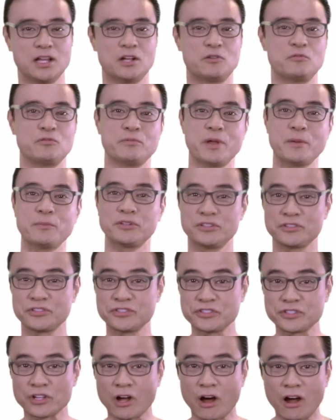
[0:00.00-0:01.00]
Remember the
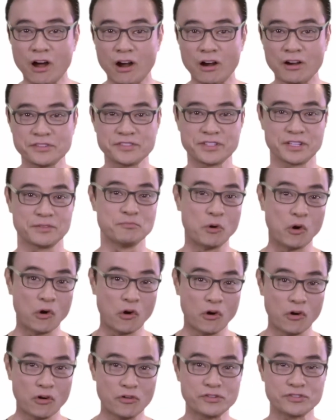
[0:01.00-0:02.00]
SARS and
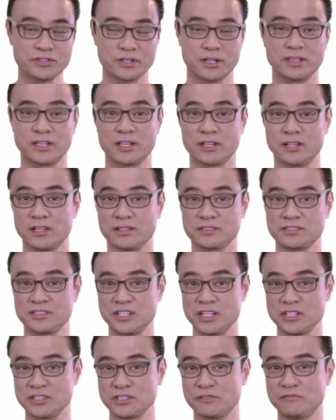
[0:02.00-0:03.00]
MERS and the
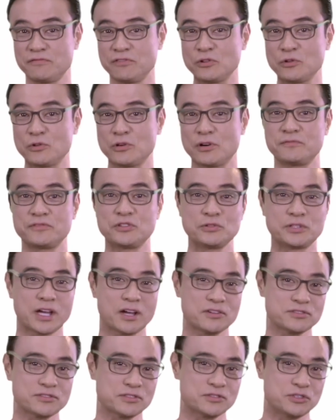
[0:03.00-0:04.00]
seasonal flu of
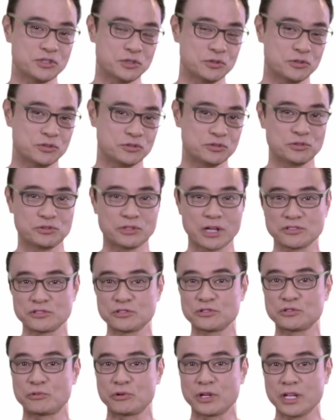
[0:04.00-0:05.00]
2002 to
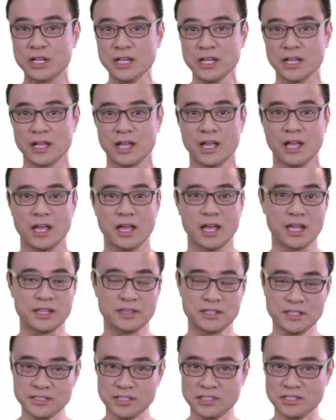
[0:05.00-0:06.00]
2003? And
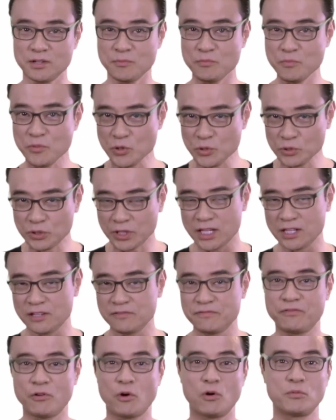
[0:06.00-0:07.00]
this is a mutated
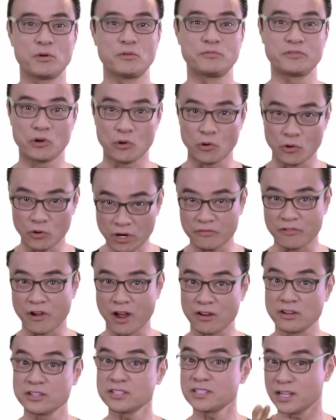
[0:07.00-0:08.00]
form of
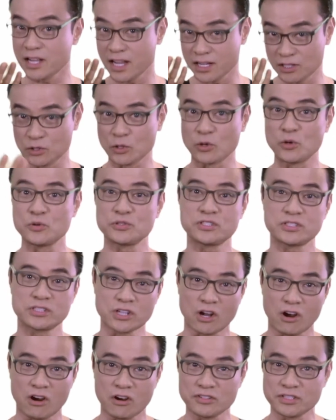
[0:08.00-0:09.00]
coronavirus like those
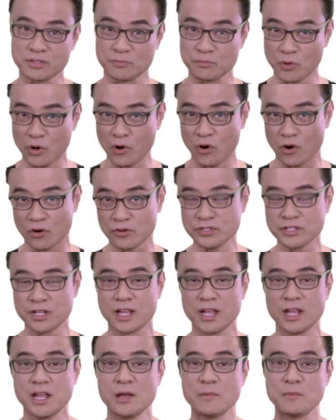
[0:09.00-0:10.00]
SARS and MERS,
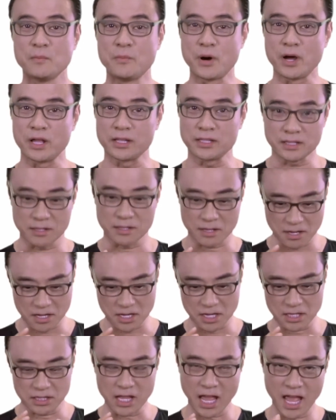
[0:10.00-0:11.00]
but
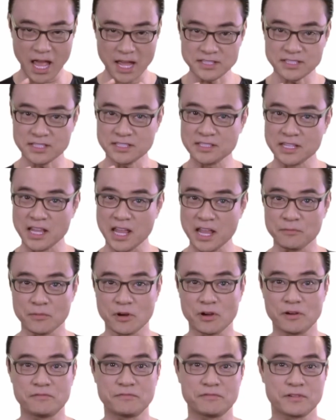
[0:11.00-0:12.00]
it has the name
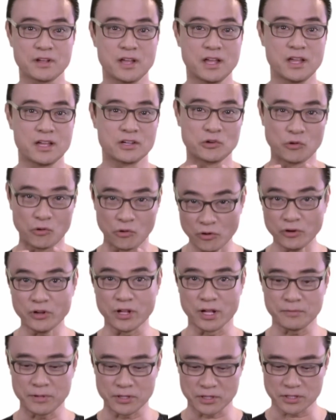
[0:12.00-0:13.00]
of
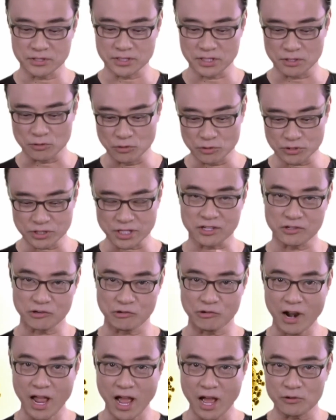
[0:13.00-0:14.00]
corona because it looks like a
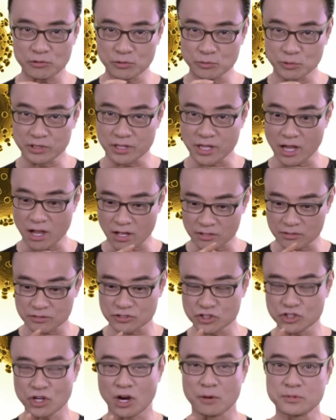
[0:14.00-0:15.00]
crown with the
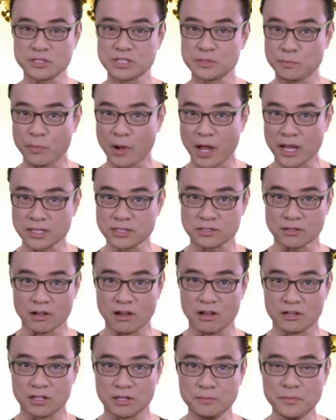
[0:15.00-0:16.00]
sharp spikes
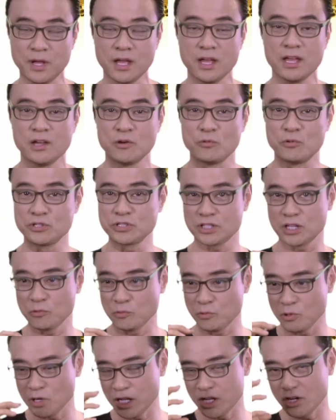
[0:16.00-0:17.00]
on them, which
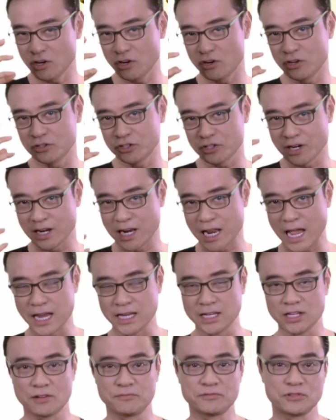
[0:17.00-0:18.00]
can really hurt the
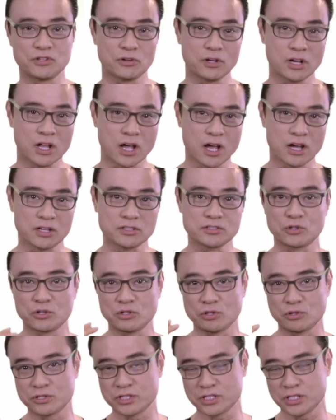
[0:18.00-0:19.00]
lining of your lungs or
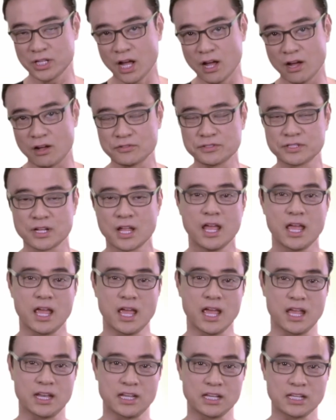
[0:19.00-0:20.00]
your cells,
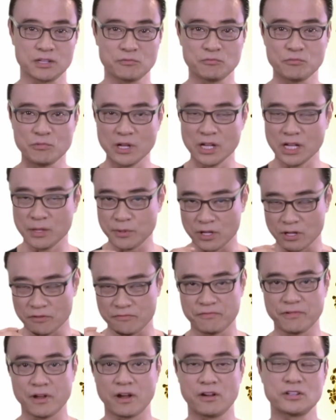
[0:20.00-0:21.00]
and it can really be a
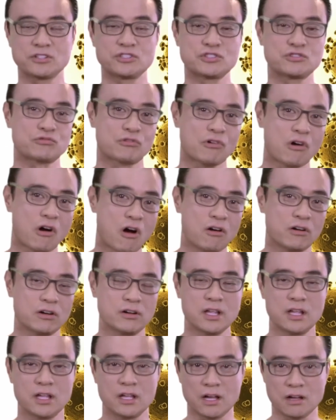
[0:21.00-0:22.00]
very strong
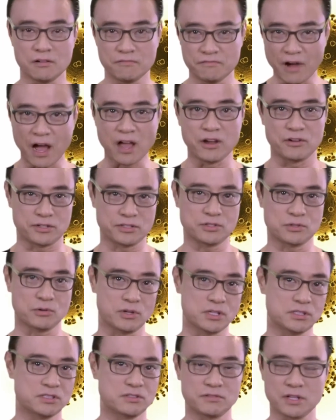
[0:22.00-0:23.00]
virus. So
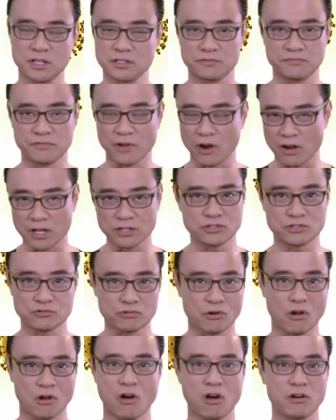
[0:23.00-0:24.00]
it's very
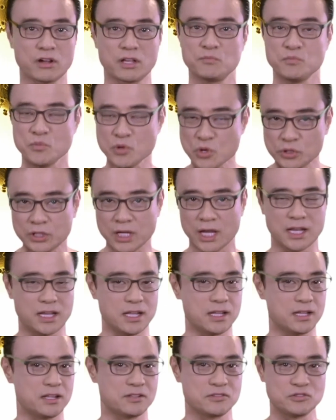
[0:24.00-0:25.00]
strong and
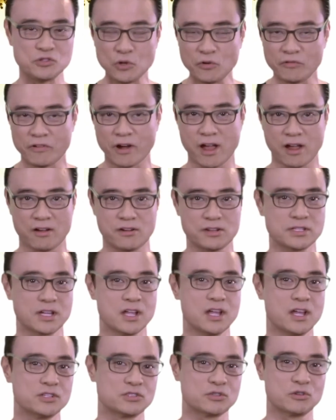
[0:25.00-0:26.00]
mutated, it's a new virus,
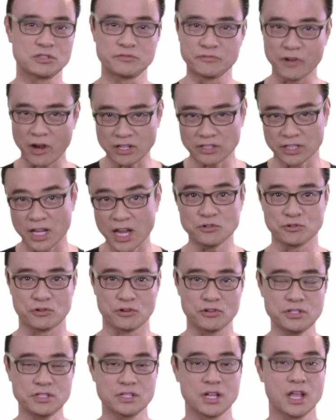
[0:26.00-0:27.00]
so it's very
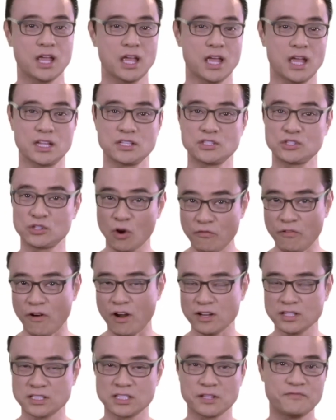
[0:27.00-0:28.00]
dangerous. And so
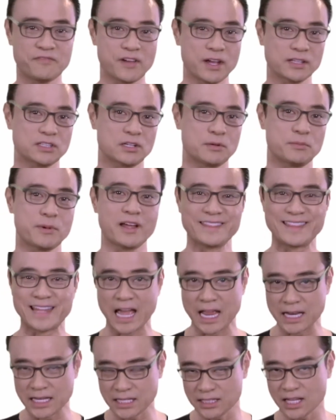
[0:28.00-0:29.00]
far it's infected about
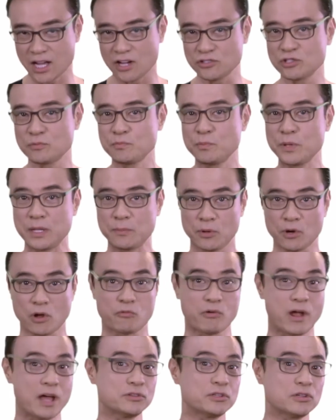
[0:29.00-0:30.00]
90,000 people
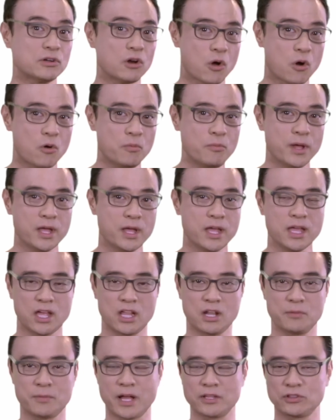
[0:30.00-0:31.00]
around the globe, and
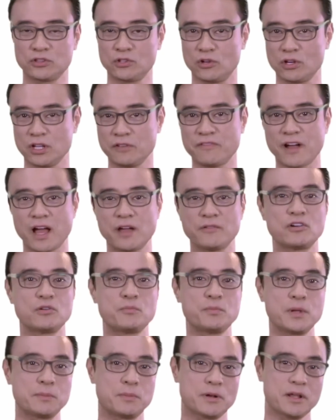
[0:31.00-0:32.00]
about 3,500
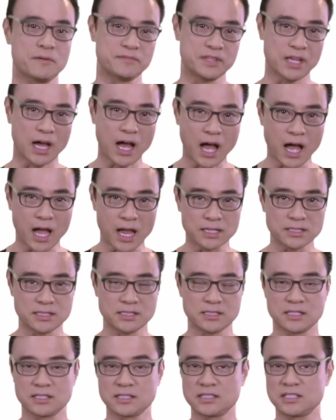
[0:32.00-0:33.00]
people have died
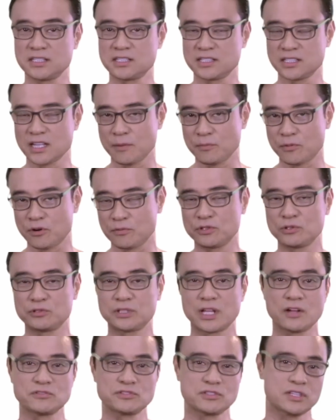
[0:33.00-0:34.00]
since December of
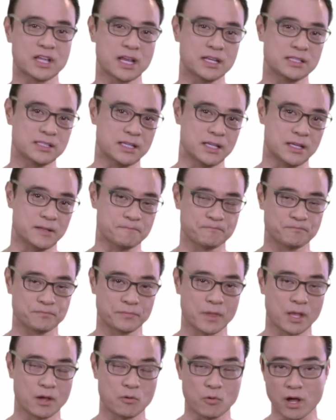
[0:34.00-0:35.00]

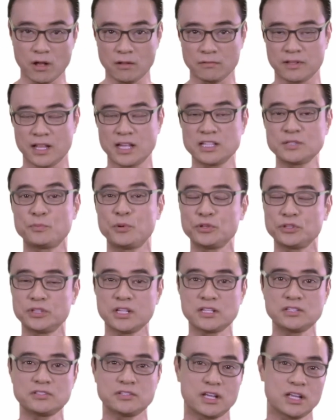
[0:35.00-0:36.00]
2019. Well, let's put
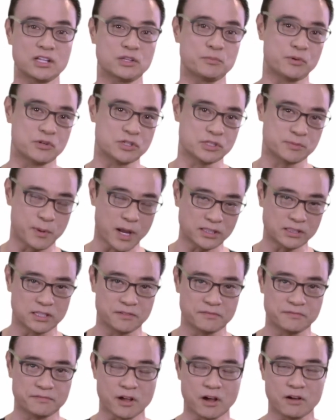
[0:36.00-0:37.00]
this in
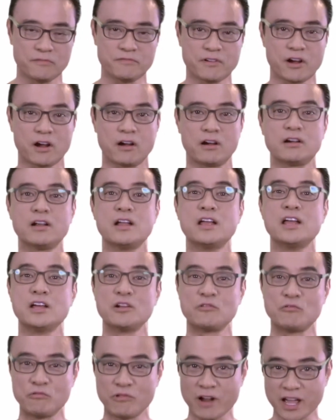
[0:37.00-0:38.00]
perspective of our
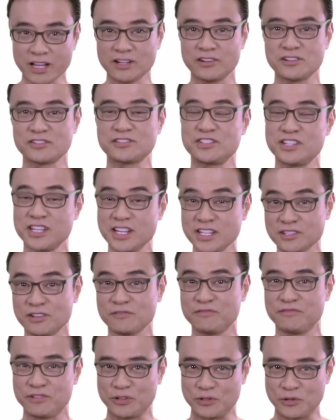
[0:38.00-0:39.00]
regular seasonal
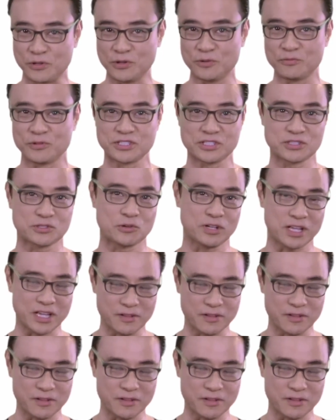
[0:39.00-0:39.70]
flu, which is called